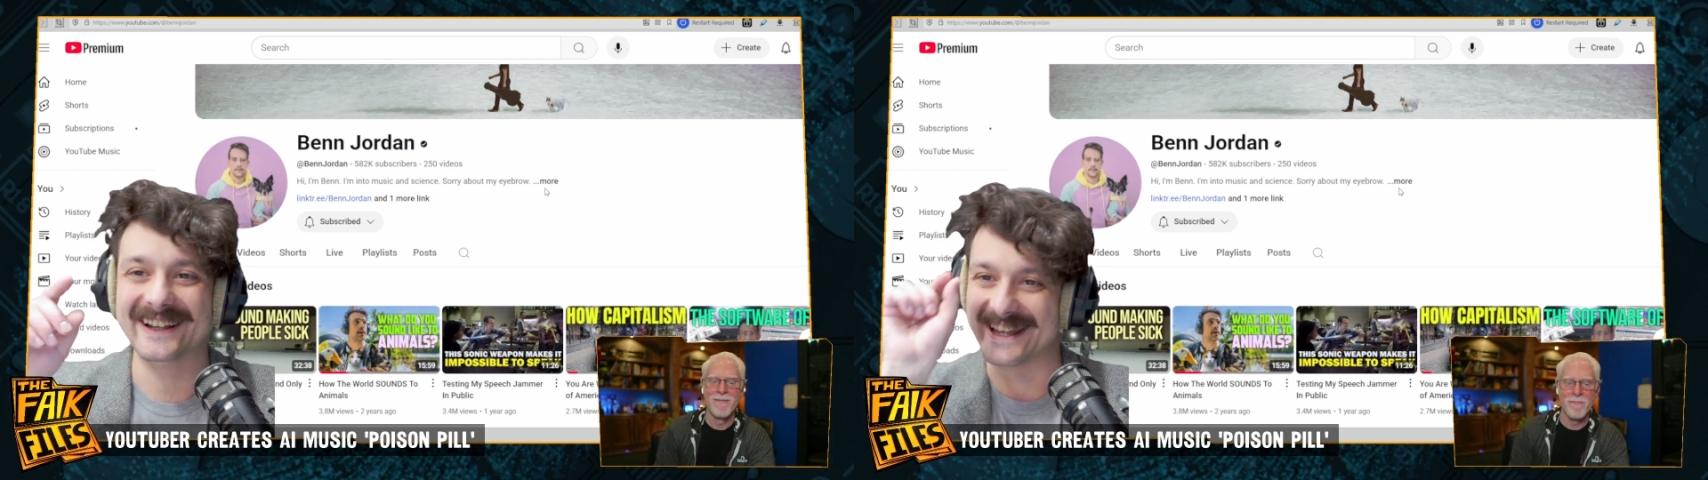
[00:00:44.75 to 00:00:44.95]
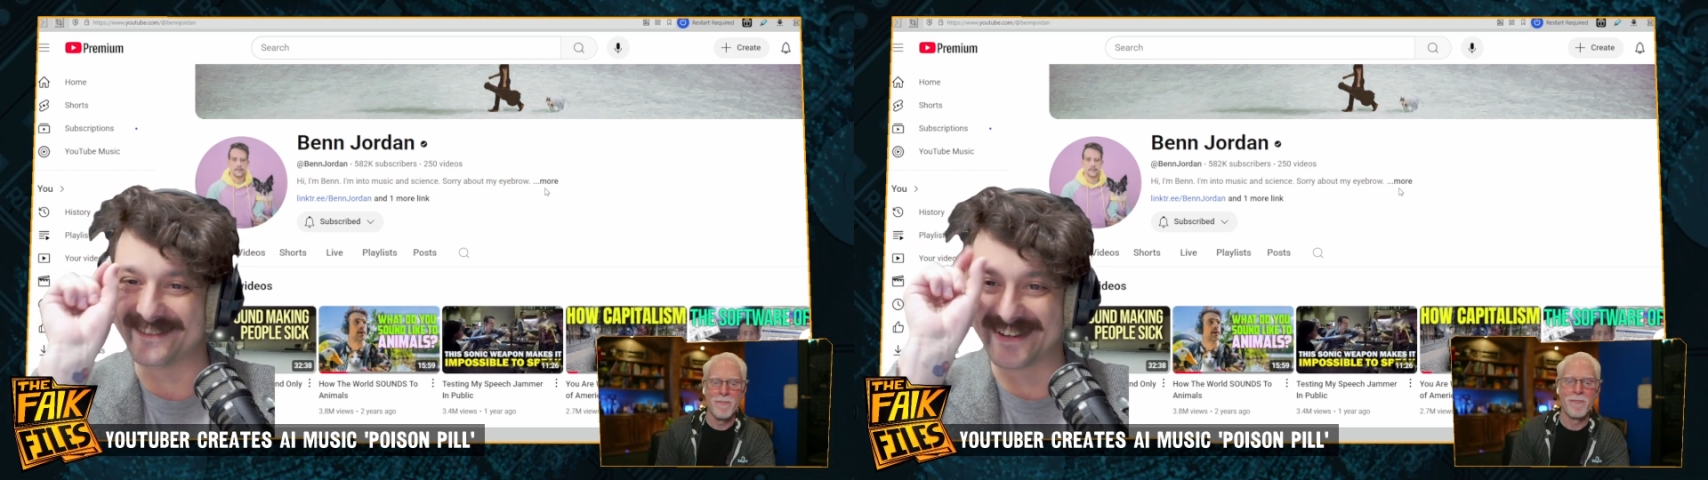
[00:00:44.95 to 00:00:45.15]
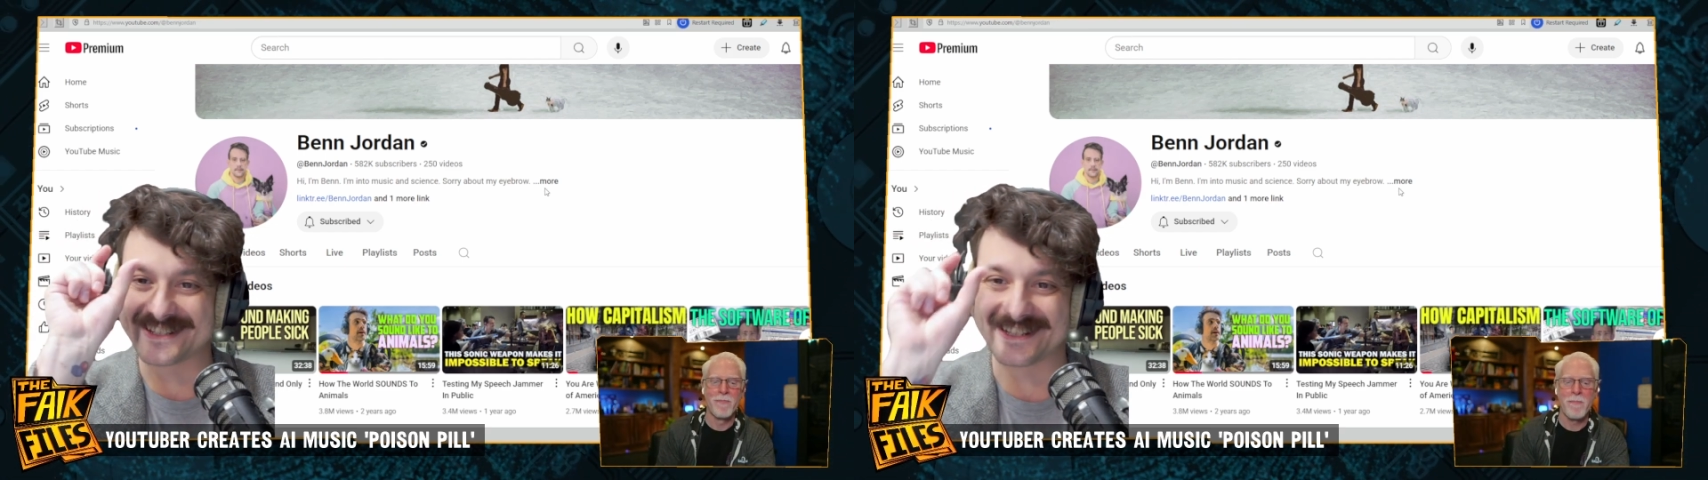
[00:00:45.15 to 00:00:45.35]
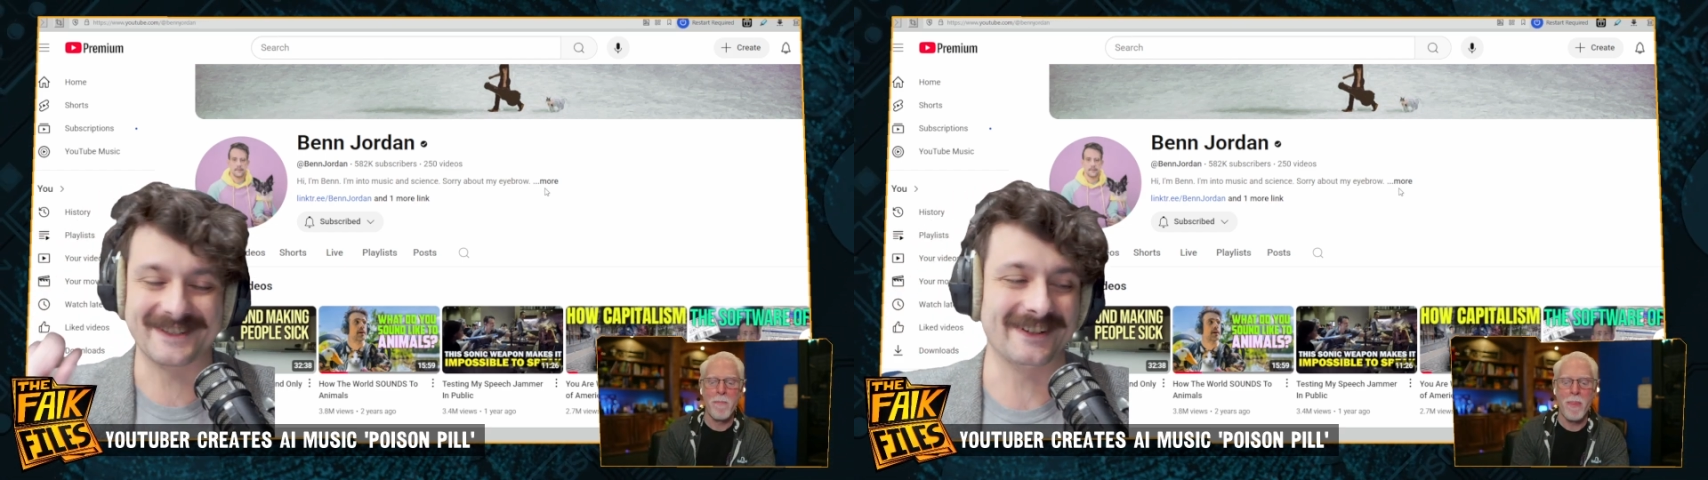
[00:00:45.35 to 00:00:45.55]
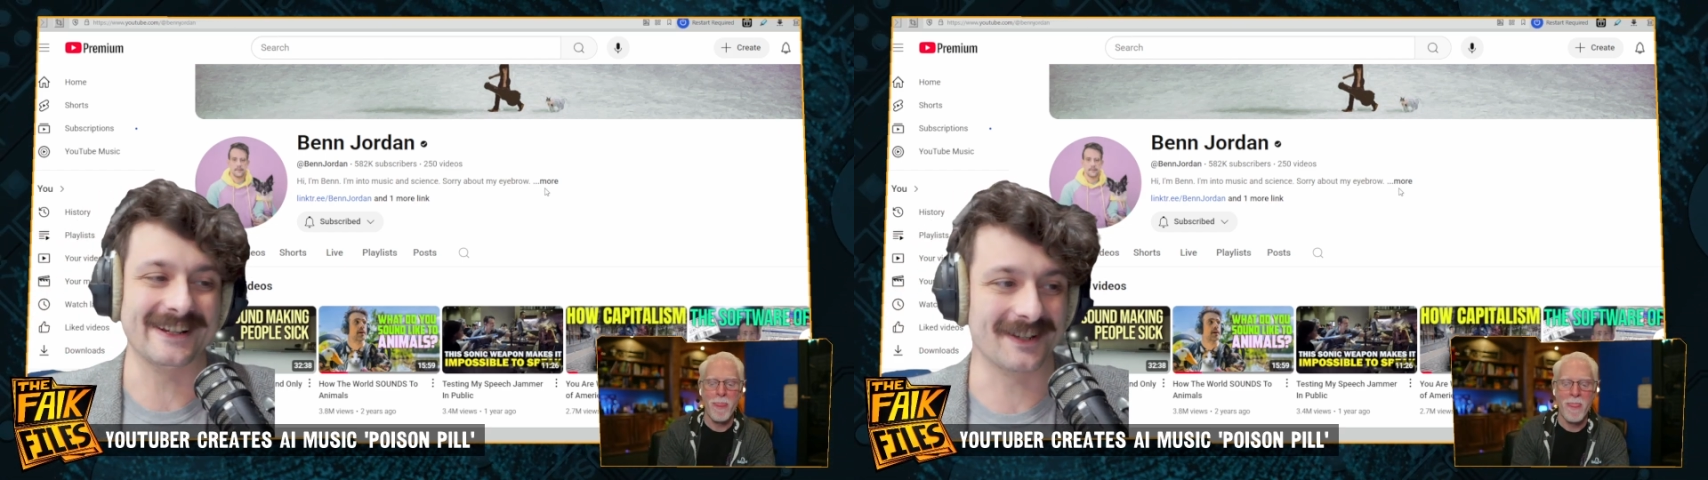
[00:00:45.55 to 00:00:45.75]
that makes it
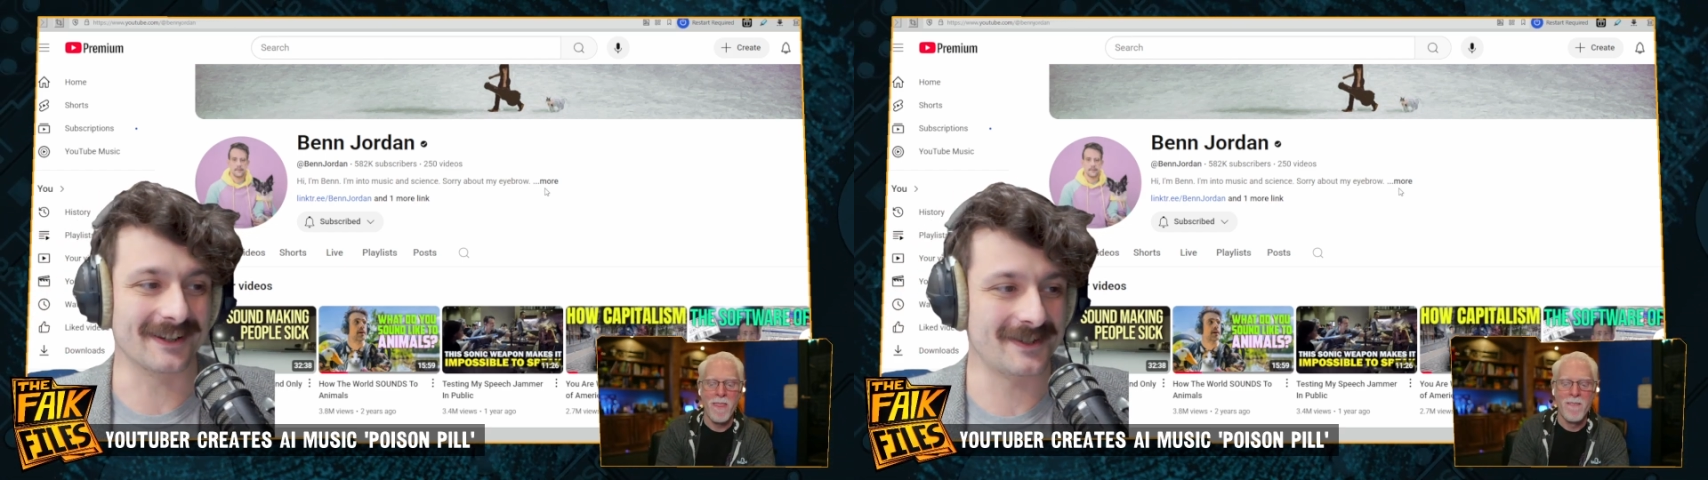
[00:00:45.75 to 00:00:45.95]
so he has like